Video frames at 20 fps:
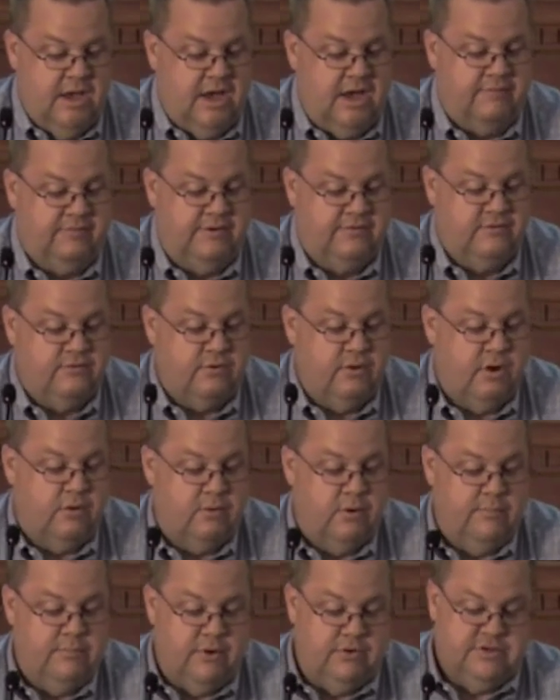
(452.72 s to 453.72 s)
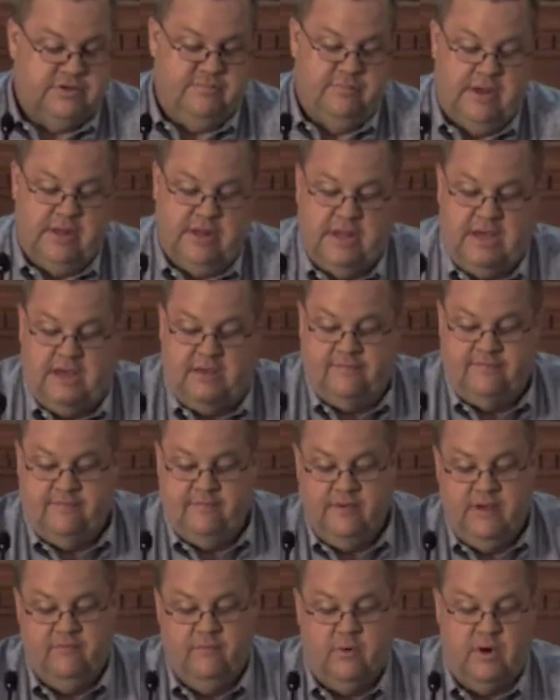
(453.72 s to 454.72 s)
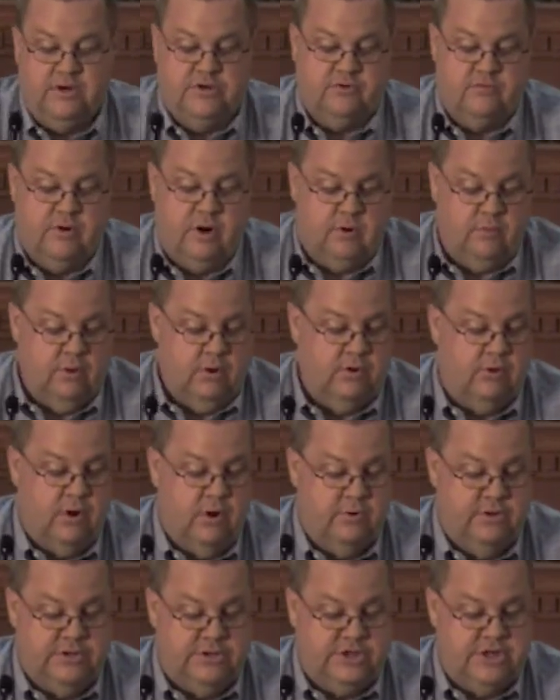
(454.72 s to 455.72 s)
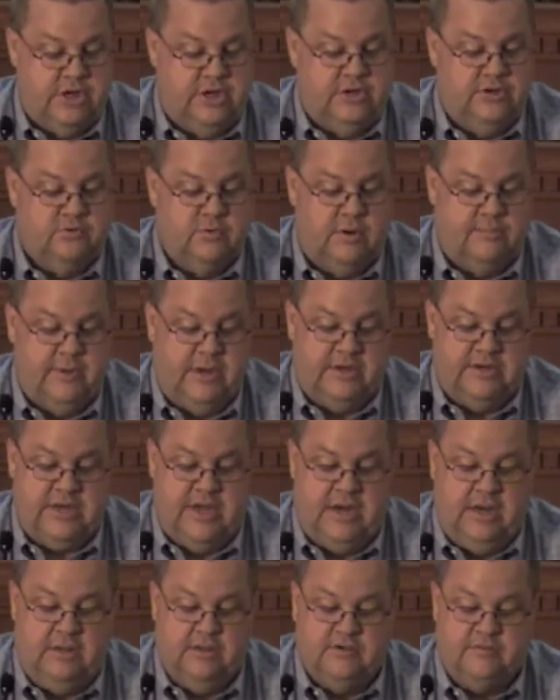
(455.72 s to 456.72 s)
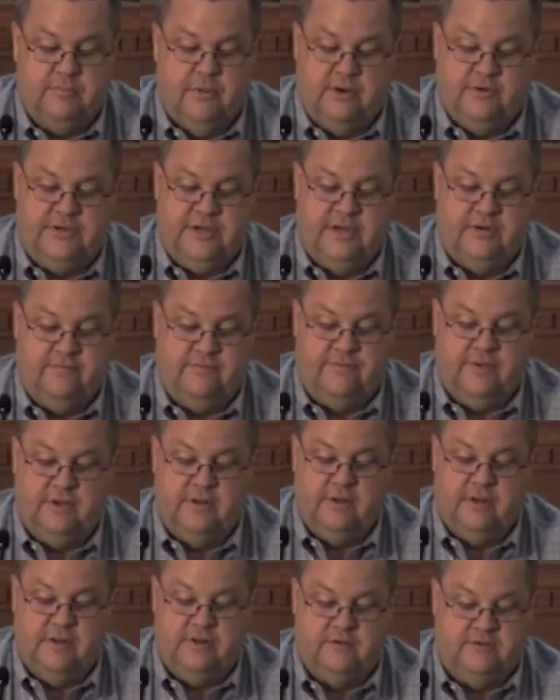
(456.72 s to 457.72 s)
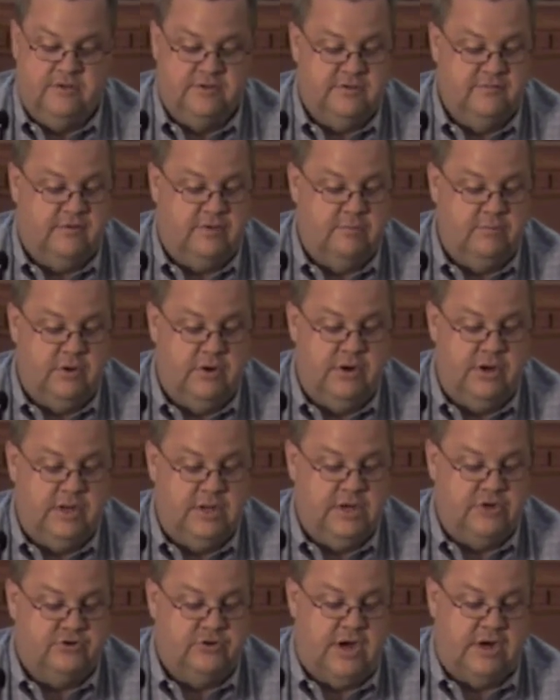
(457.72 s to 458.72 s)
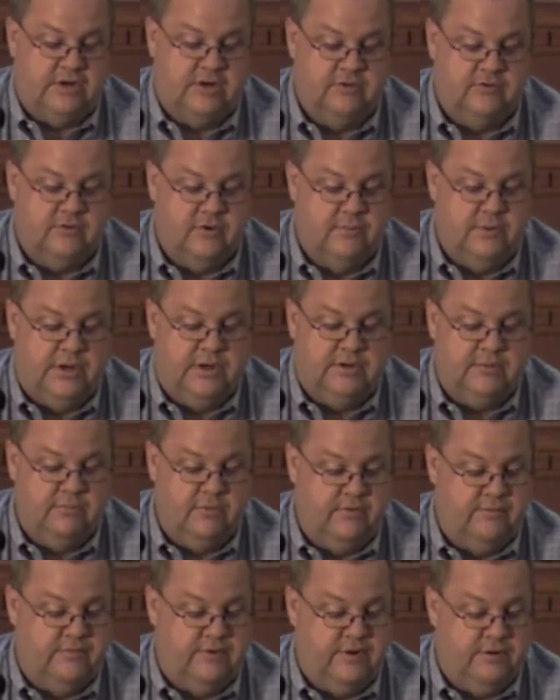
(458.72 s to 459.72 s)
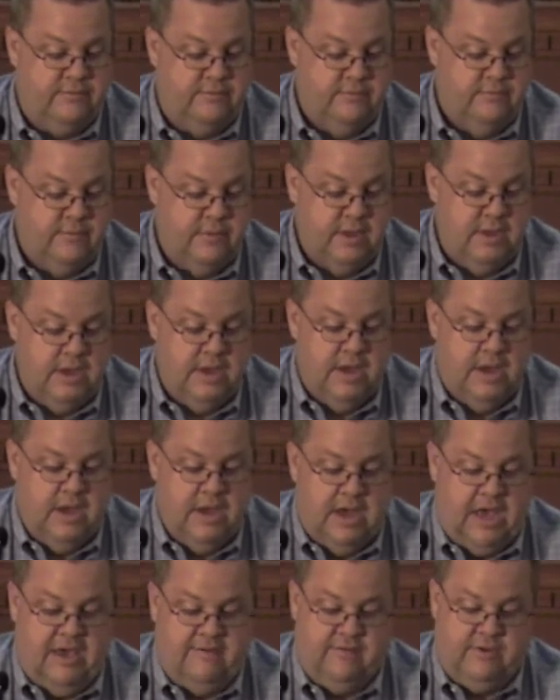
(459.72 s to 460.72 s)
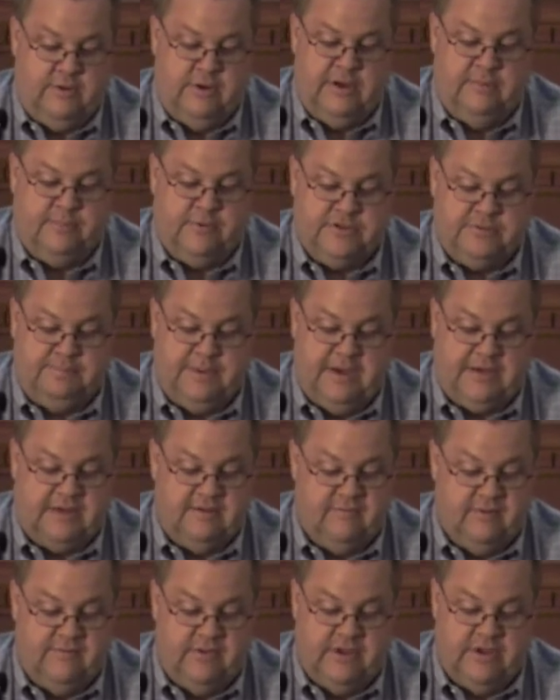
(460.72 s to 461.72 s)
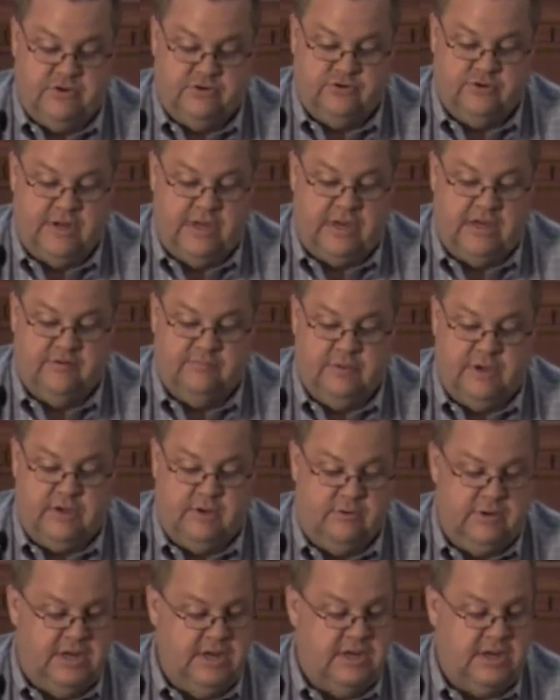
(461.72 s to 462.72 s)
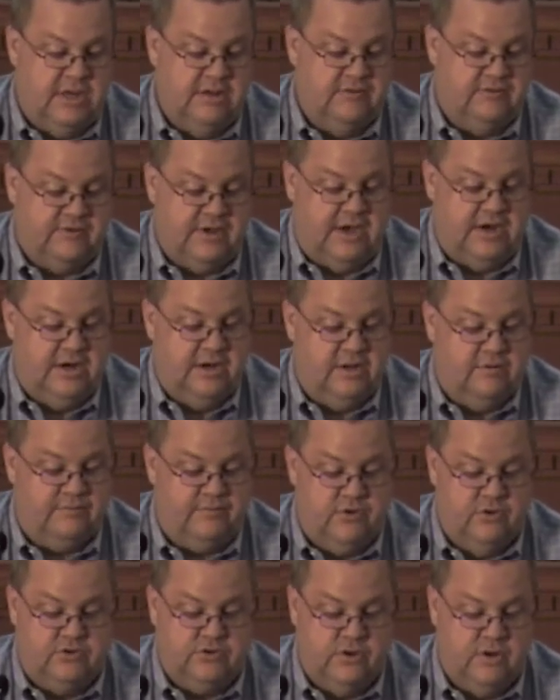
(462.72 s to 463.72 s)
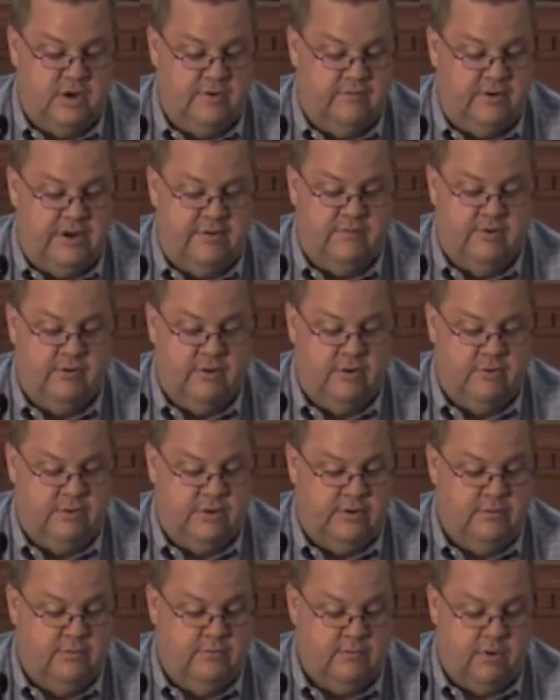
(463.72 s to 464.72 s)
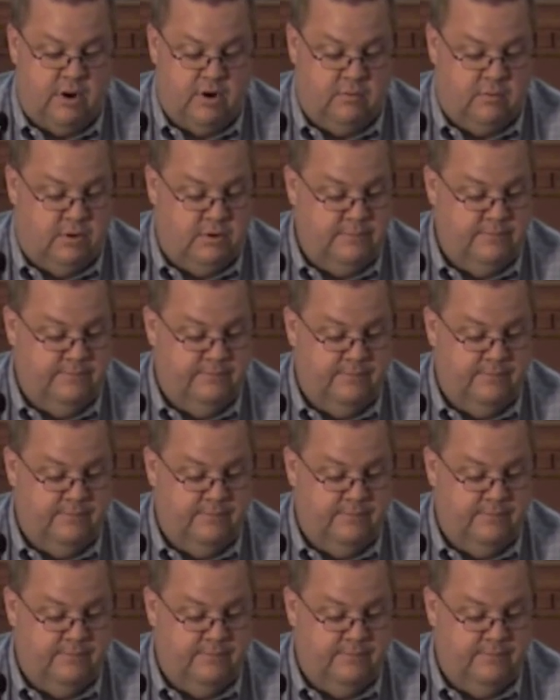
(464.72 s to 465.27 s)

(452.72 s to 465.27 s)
I've lived in Rockwall most of my life. I've watched Rockwall grow and change while maintaining the small town feel and sense of community that attracted so many to move here. I have a unique perspective of the history that gives me a unique insight into the future of an ever-growing Rockwall.